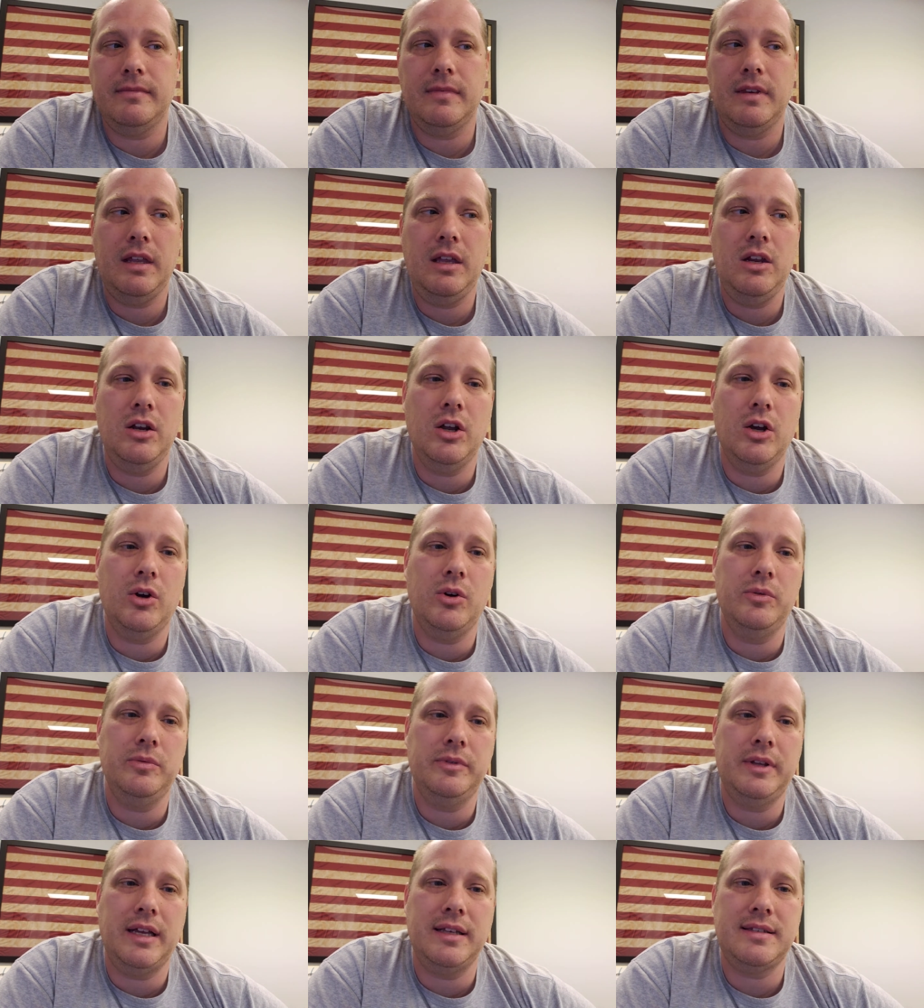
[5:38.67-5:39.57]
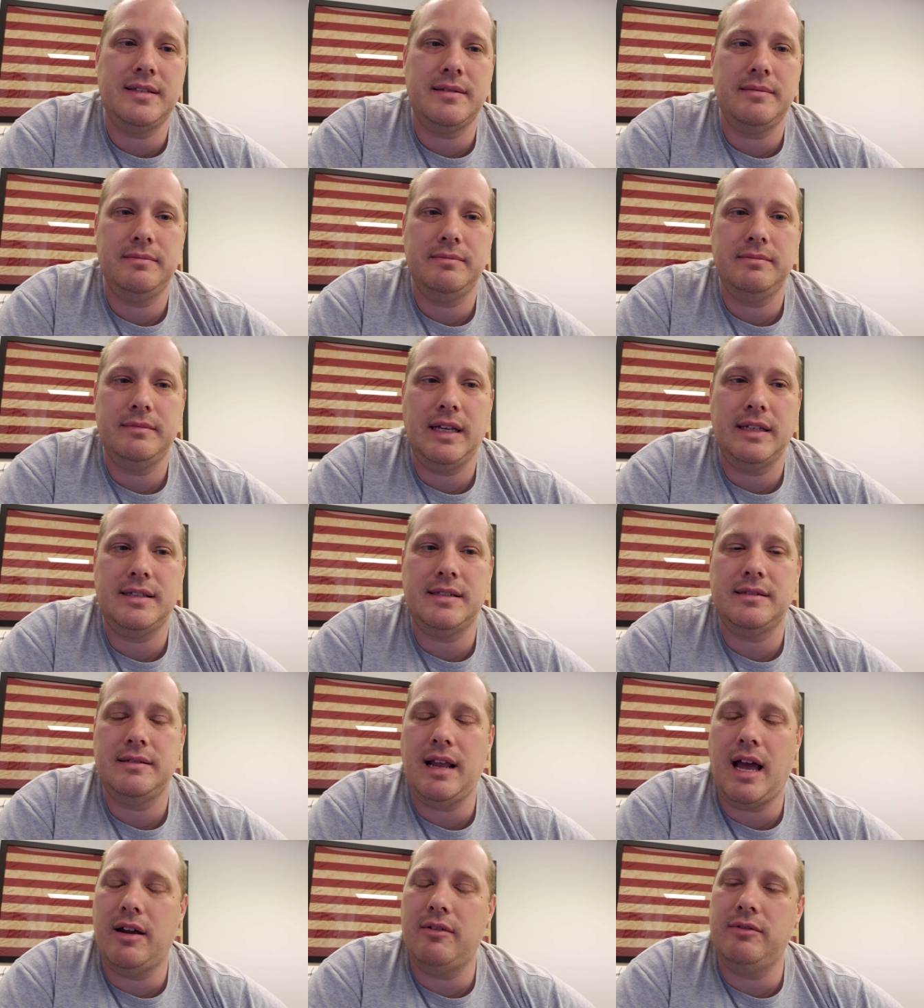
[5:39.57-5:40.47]
you know, that's that's
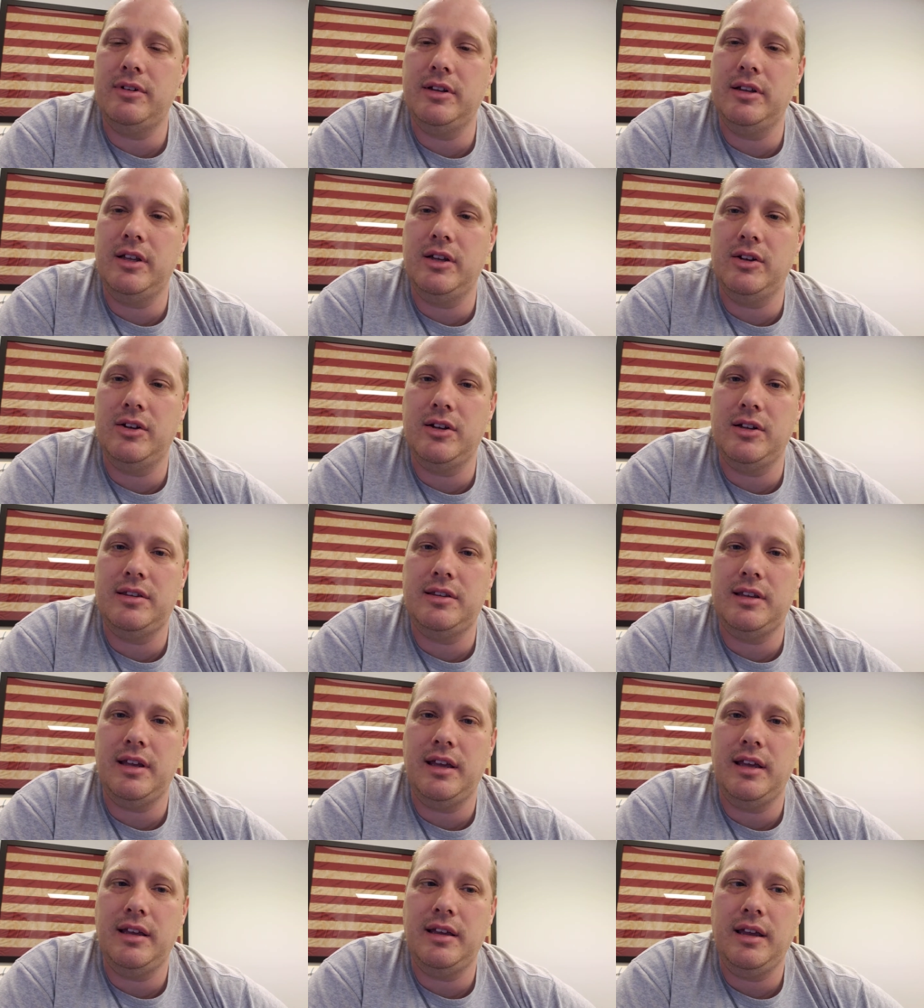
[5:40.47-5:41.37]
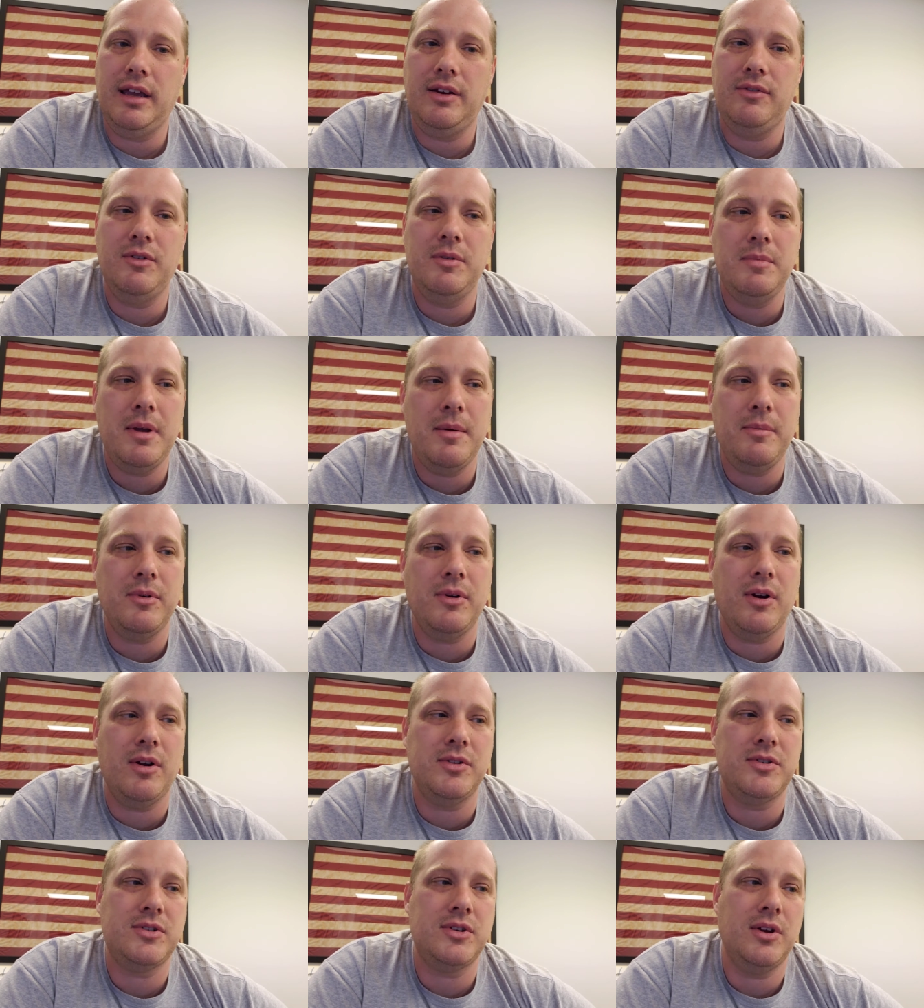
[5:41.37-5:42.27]
not really a good thing. And remember
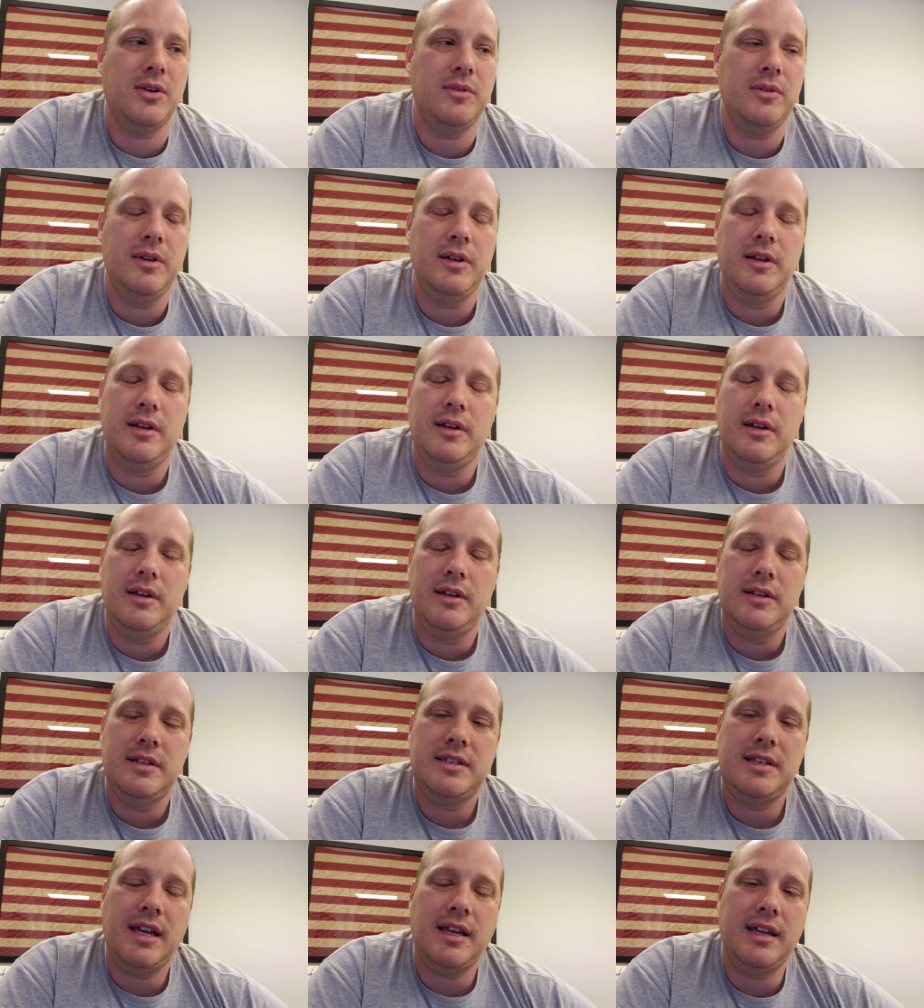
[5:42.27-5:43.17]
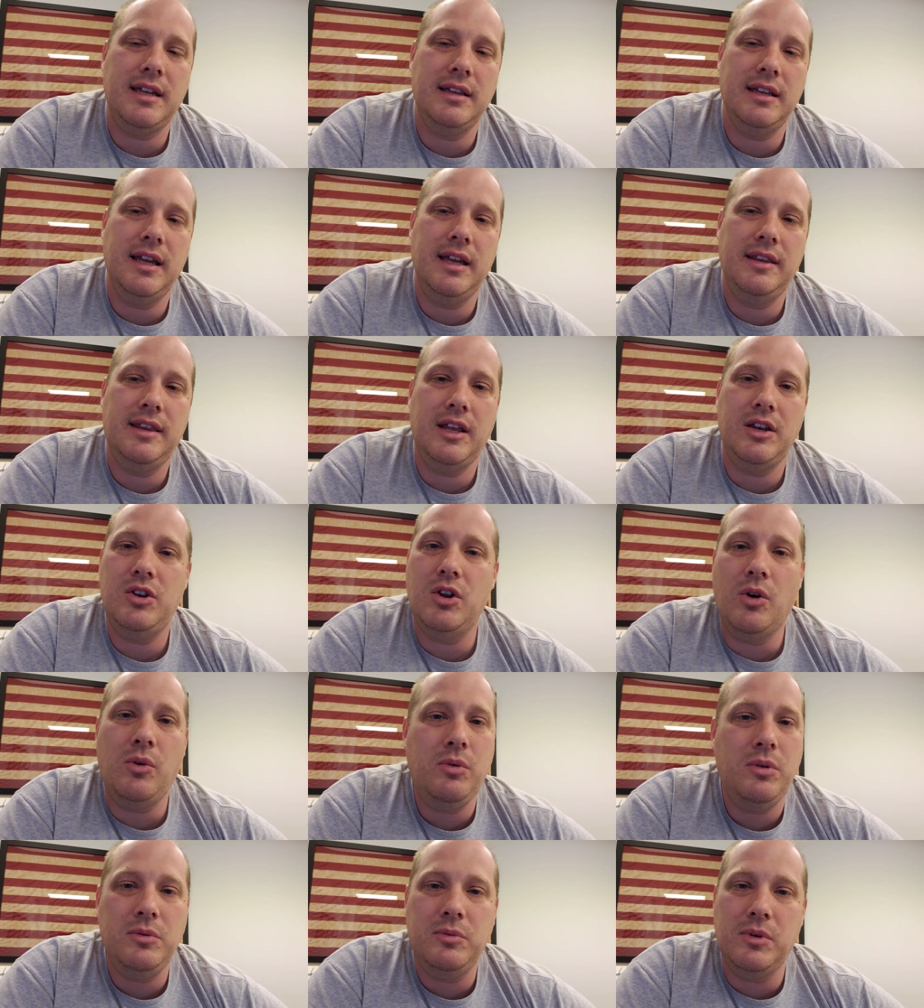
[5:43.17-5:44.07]
also, Secondly, that no
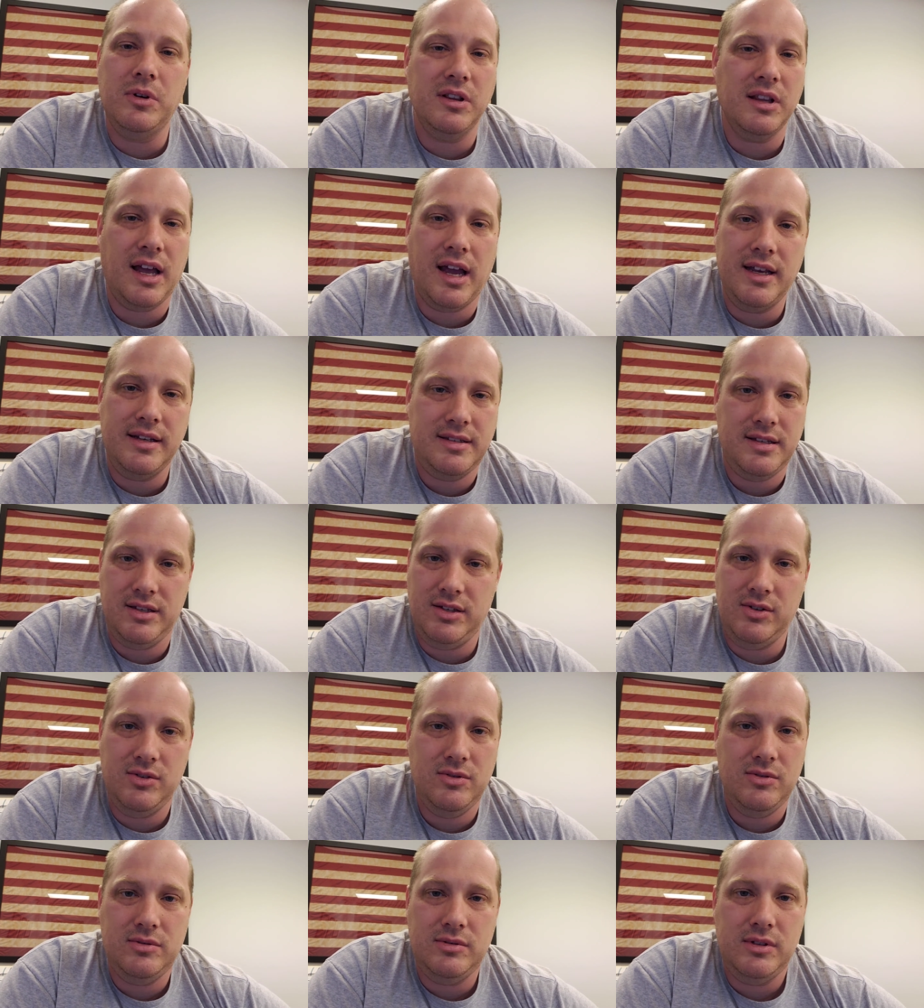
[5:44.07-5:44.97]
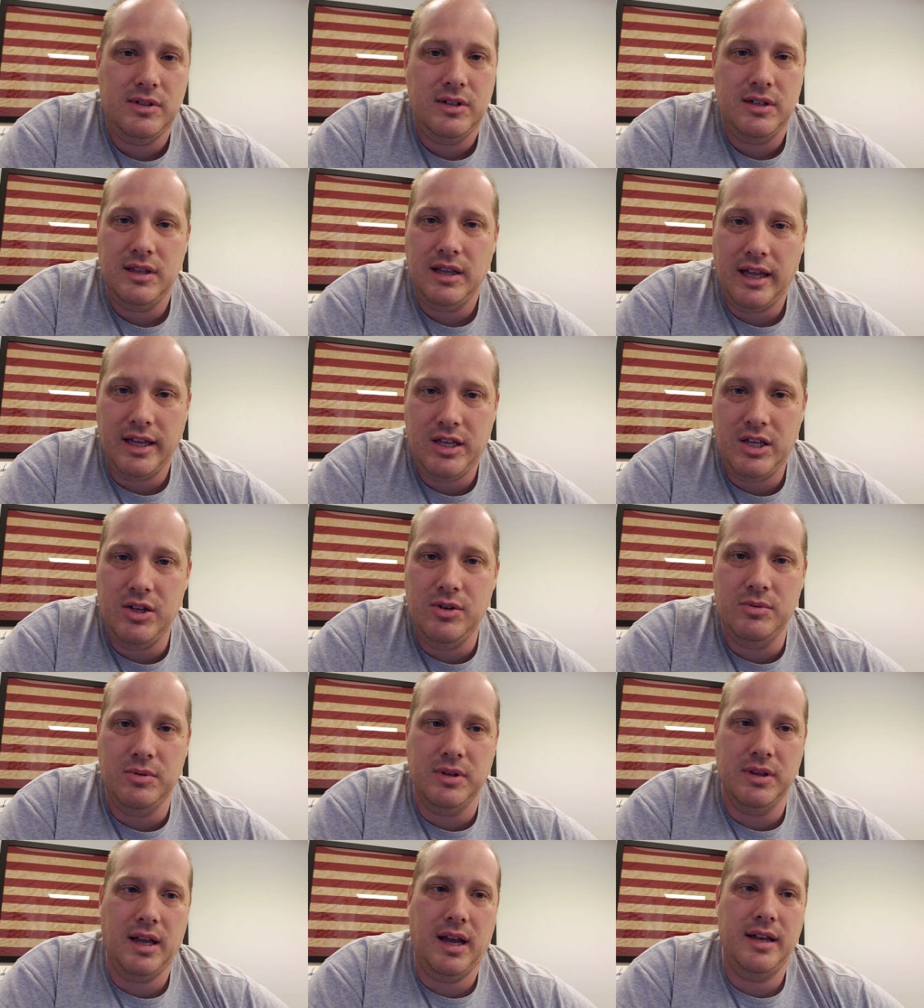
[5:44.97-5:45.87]
one will lie to you like you
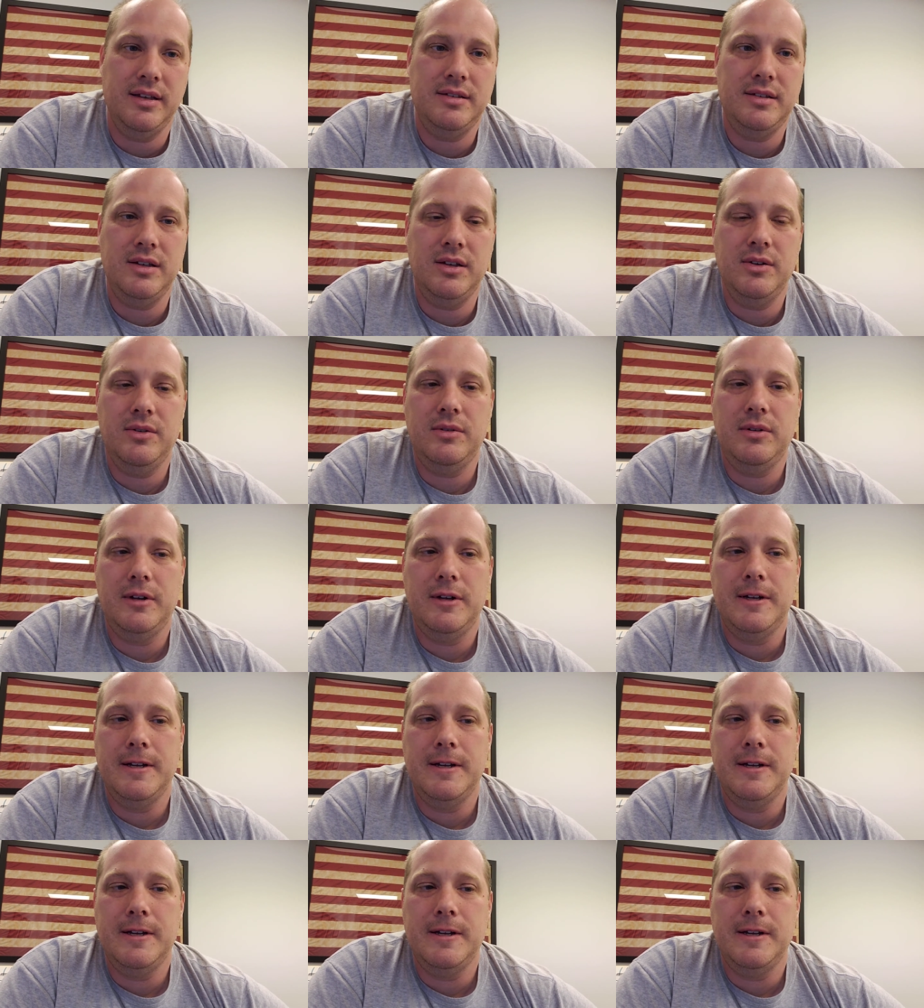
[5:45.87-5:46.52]
will lie to you.